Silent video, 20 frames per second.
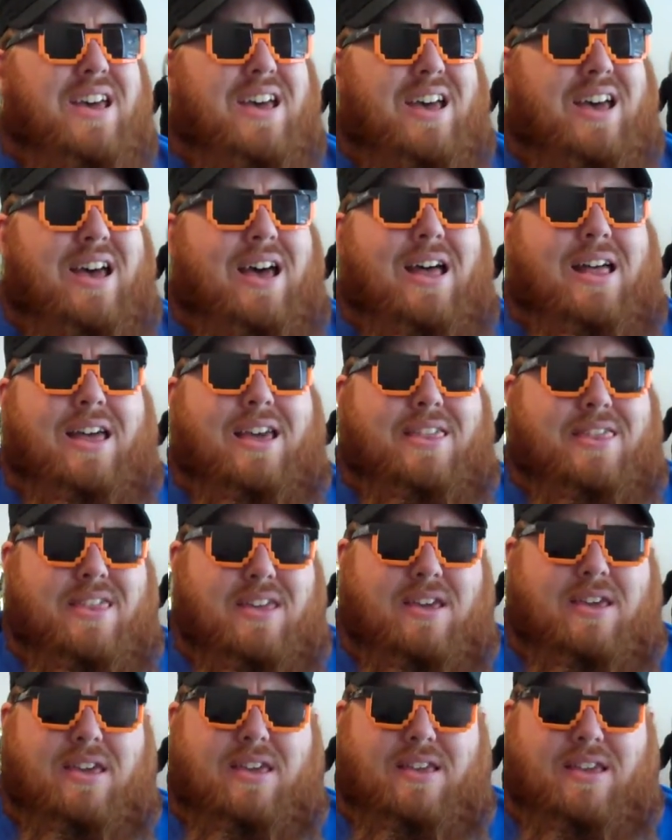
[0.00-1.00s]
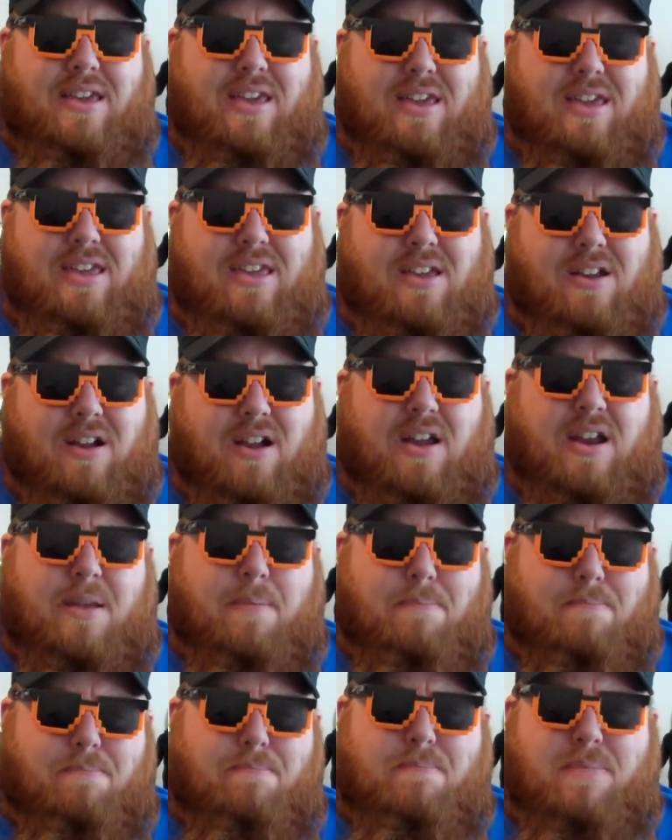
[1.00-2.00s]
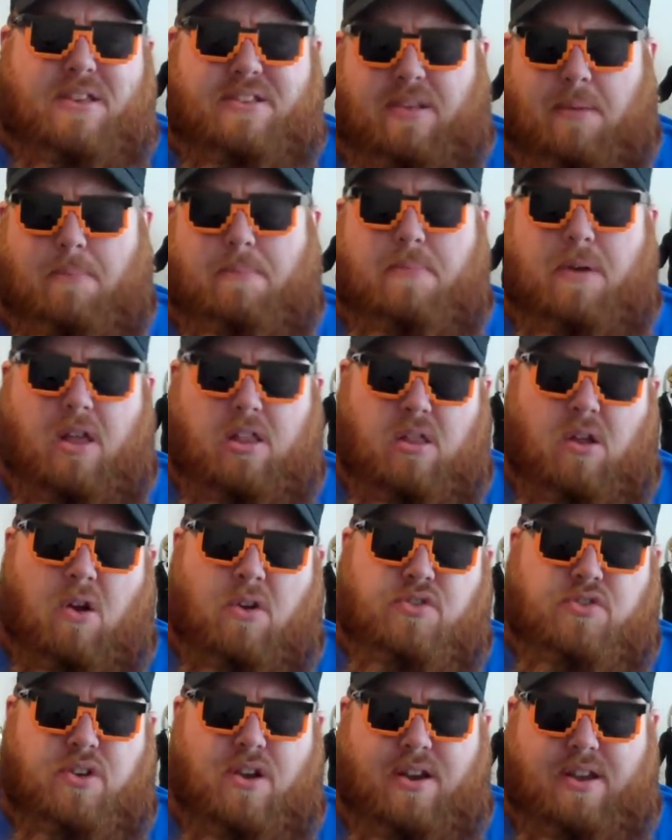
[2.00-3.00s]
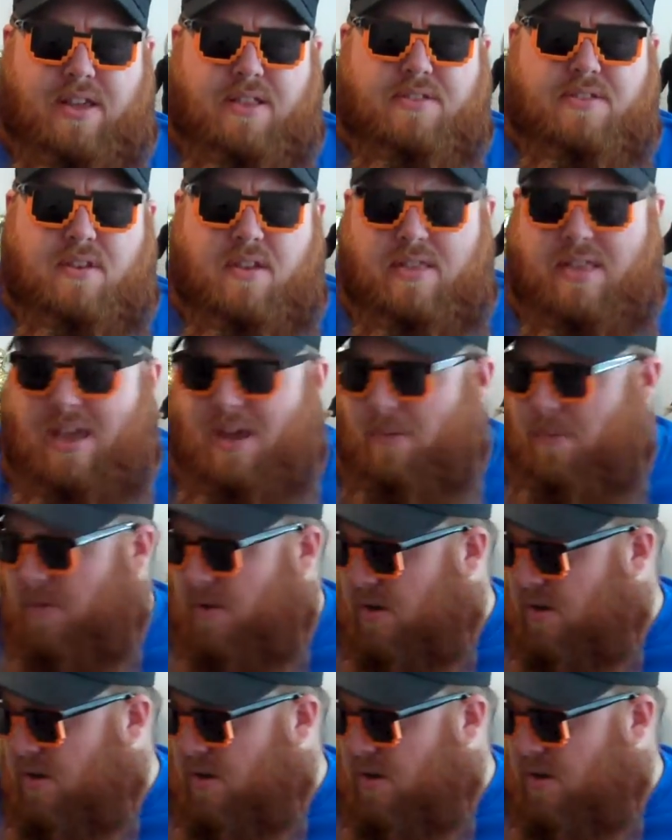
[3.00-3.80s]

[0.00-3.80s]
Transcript: I think you're going to miss a large audience on that